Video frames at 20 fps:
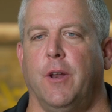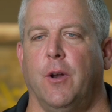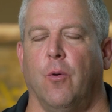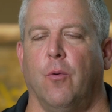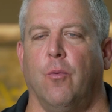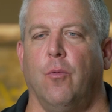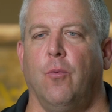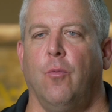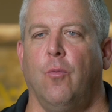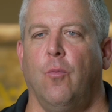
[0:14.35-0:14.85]

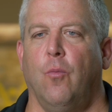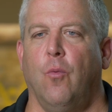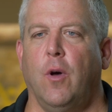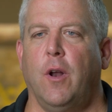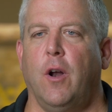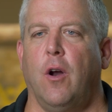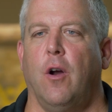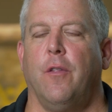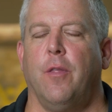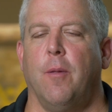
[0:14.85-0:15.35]

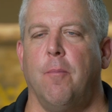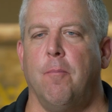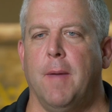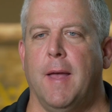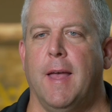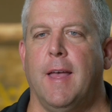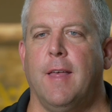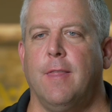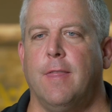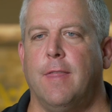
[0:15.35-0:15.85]
what are the
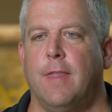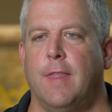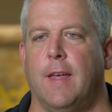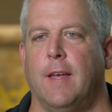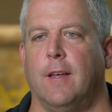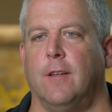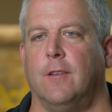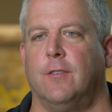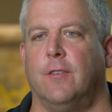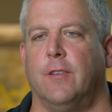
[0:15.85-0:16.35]
main
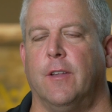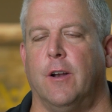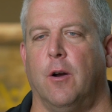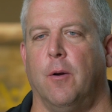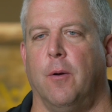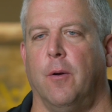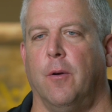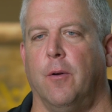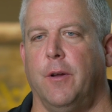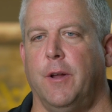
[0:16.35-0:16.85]
things that
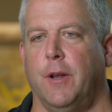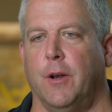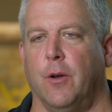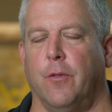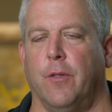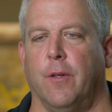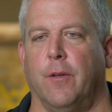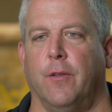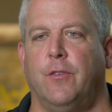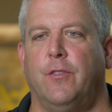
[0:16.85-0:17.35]
are,
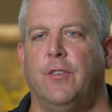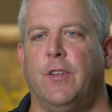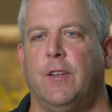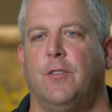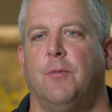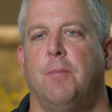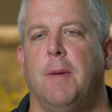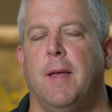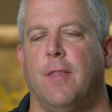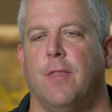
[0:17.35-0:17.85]
the
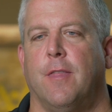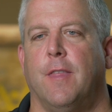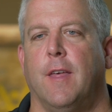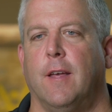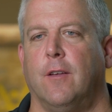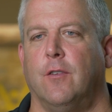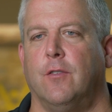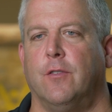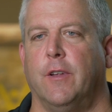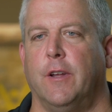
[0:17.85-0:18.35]
6 main
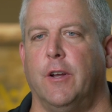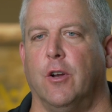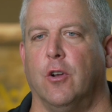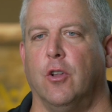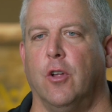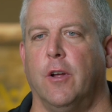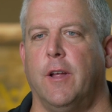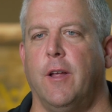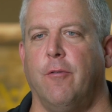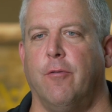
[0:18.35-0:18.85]
things that you're
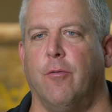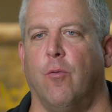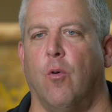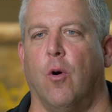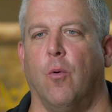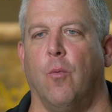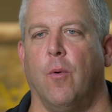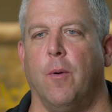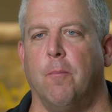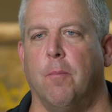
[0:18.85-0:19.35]
looking
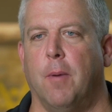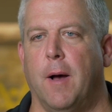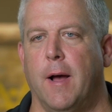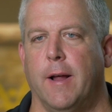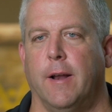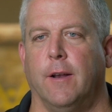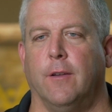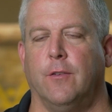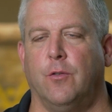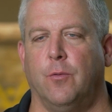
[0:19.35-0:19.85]
for when
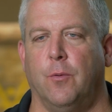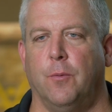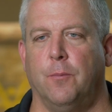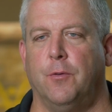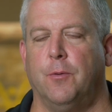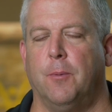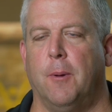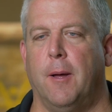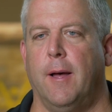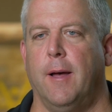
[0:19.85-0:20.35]
buying a swim
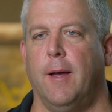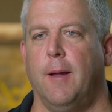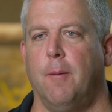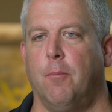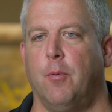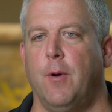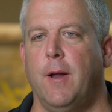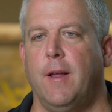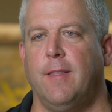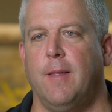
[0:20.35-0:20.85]
spa,
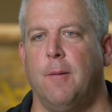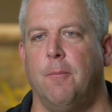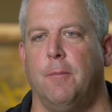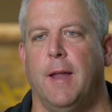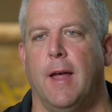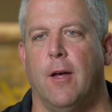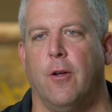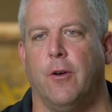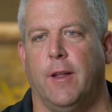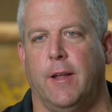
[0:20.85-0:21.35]
and break them
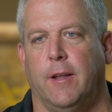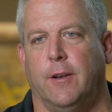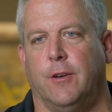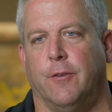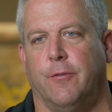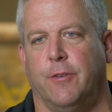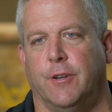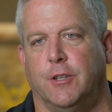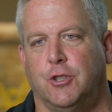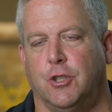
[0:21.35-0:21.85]
down
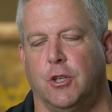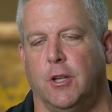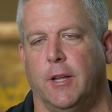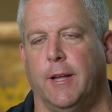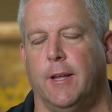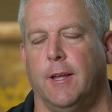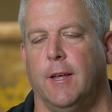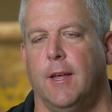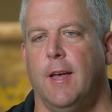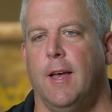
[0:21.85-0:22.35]

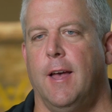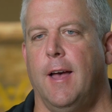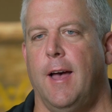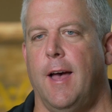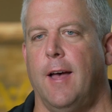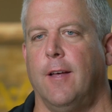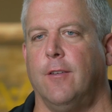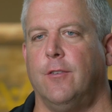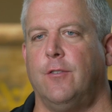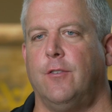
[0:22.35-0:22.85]
individually
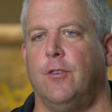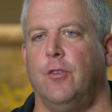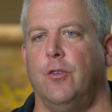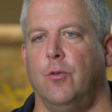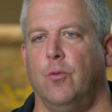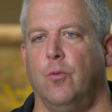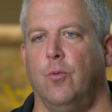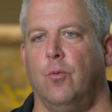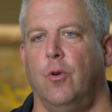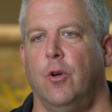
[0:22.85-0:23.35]
as
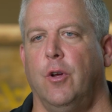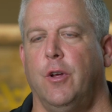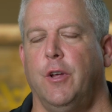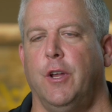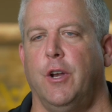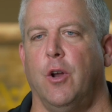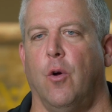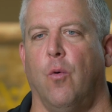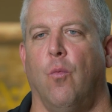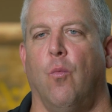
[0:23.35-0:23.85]
to,
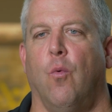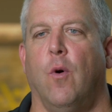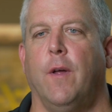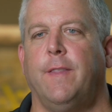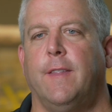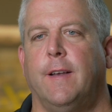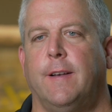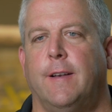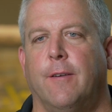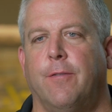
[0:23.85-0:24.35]

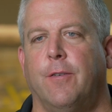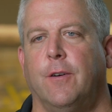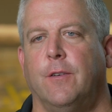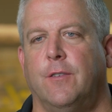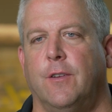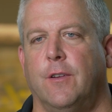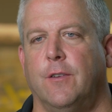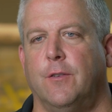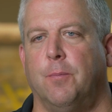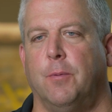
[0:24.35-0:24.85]
what the
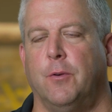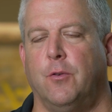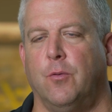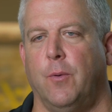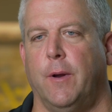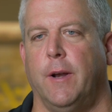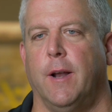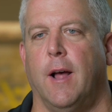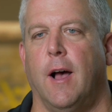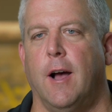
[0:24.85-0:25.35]
difference is
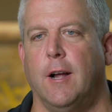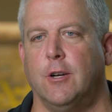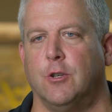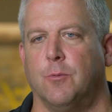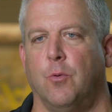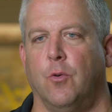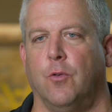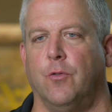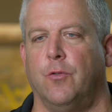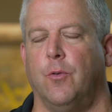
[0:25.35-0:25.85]
between a
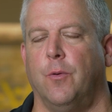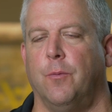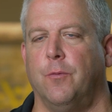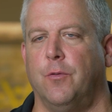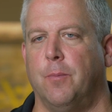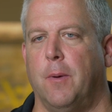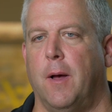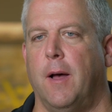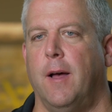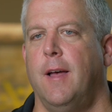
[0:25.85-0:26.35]
Hydropool Swim
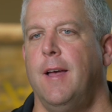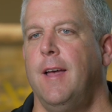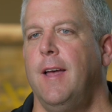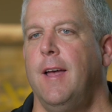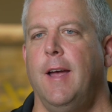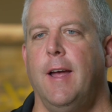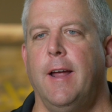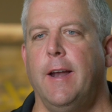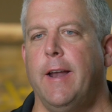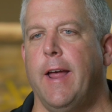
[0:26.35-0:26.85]
Spa
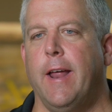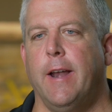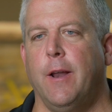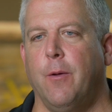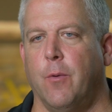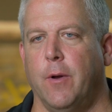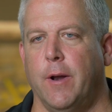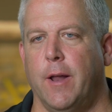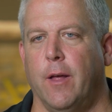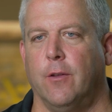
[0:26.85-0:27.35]
and
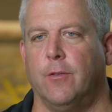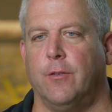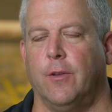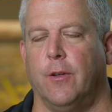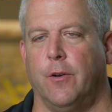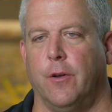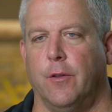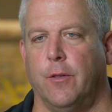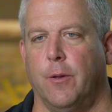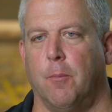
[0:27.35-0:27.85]
anyone else
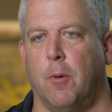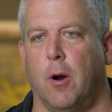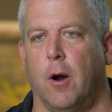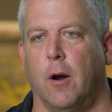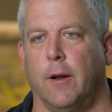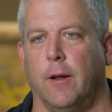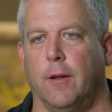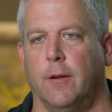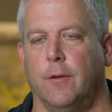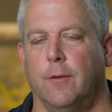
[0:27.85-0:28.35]
out on the
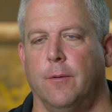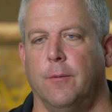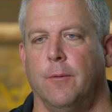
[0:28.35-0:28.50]
market.